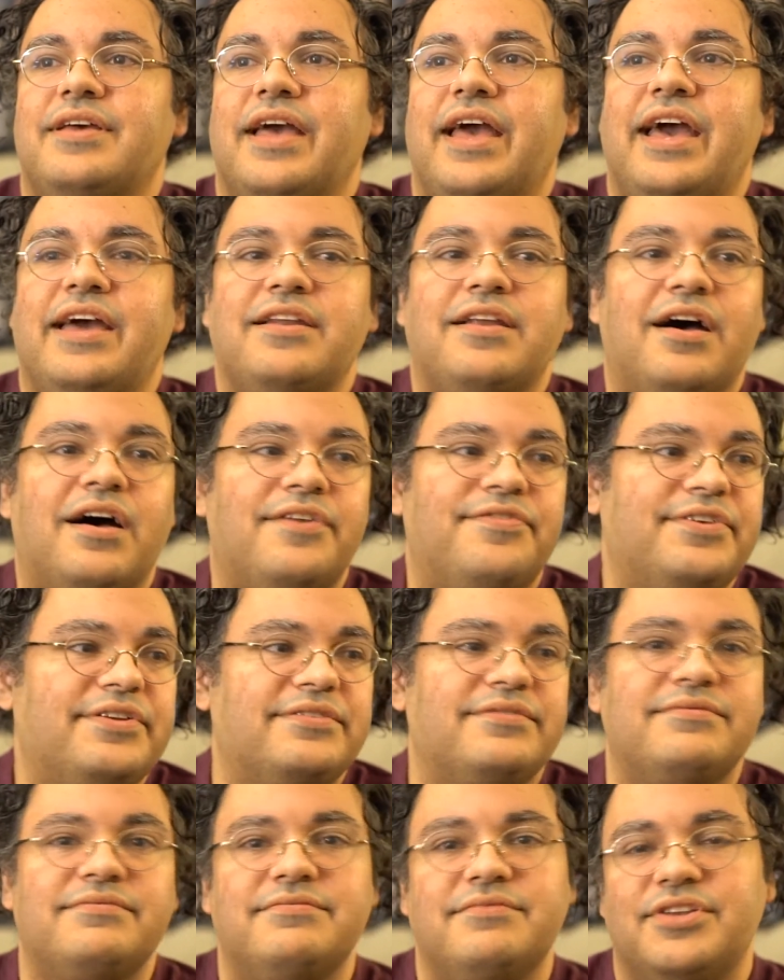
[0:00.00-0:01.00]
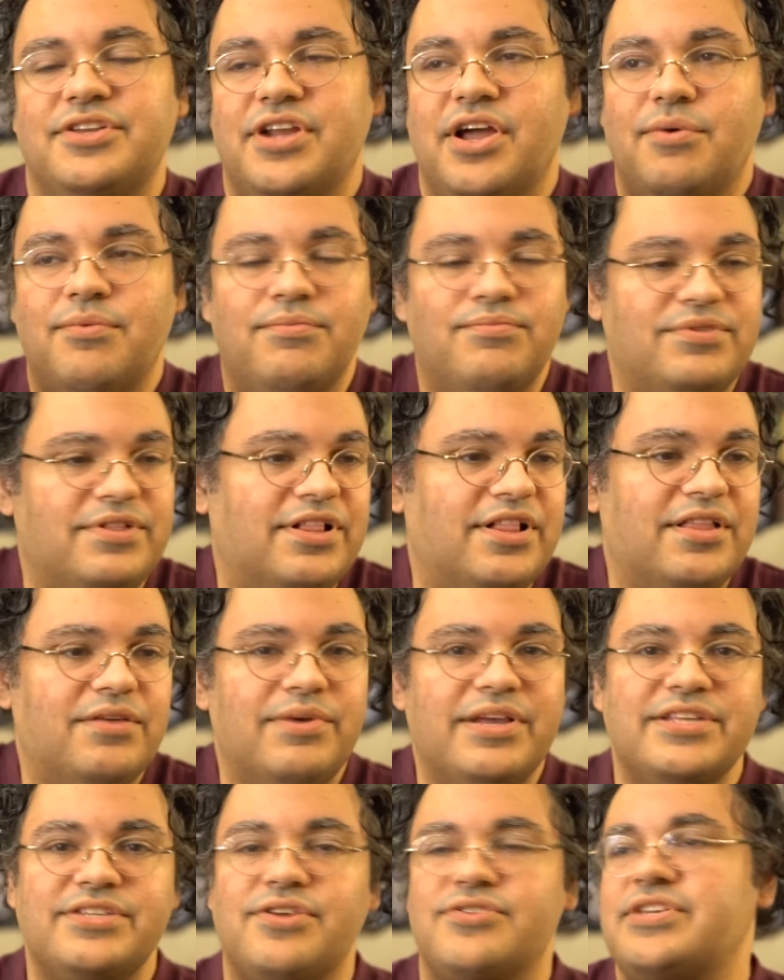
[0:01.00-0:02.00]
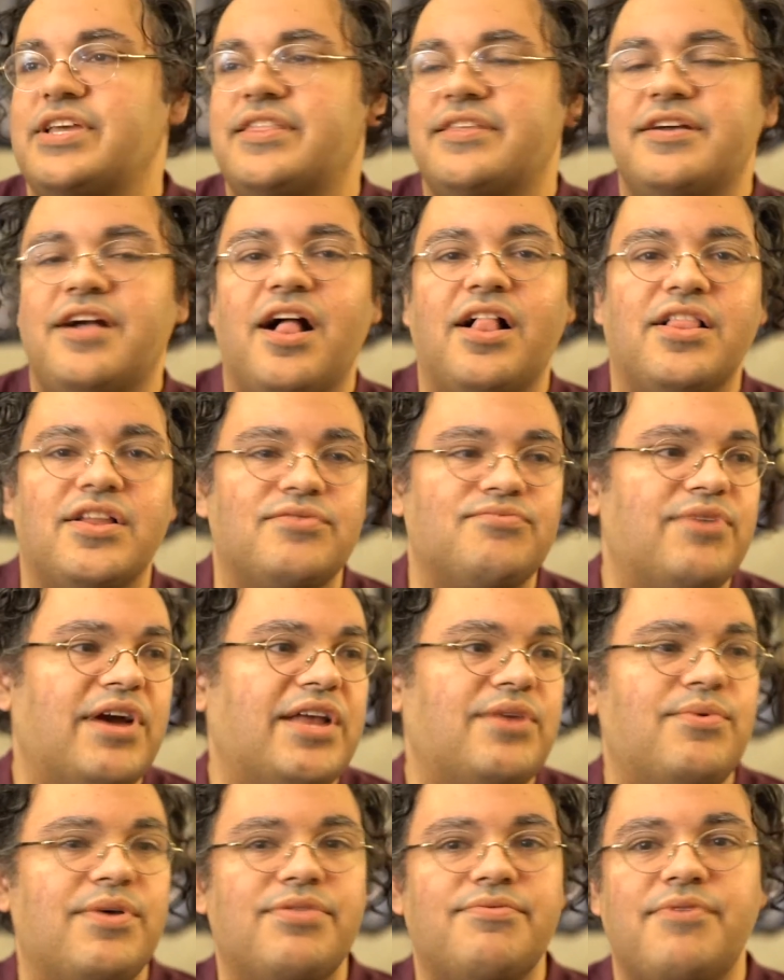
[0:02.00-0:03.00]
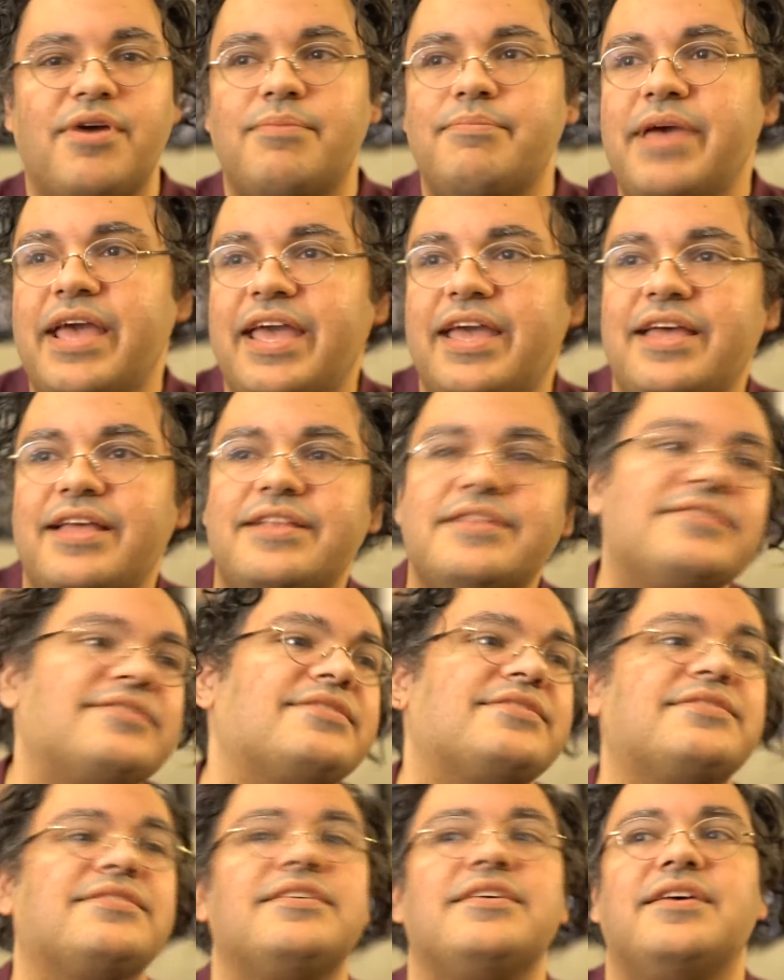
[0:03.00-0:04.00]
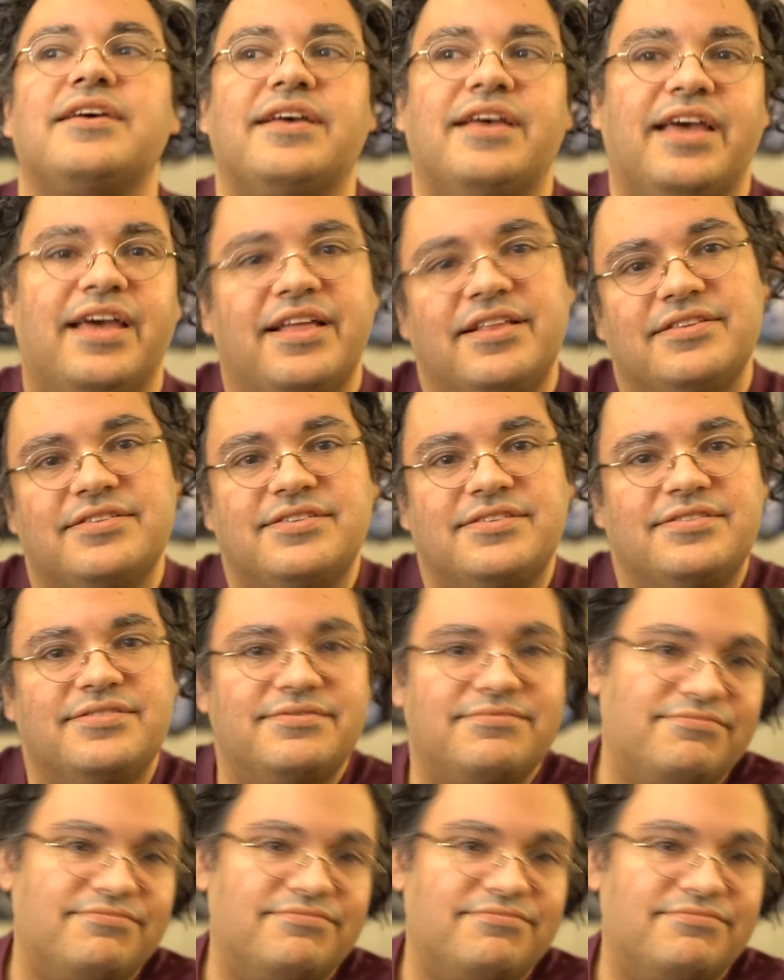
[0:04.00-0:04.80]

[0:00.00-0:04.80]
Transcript: And often, clearly we associate the color red with romance, hence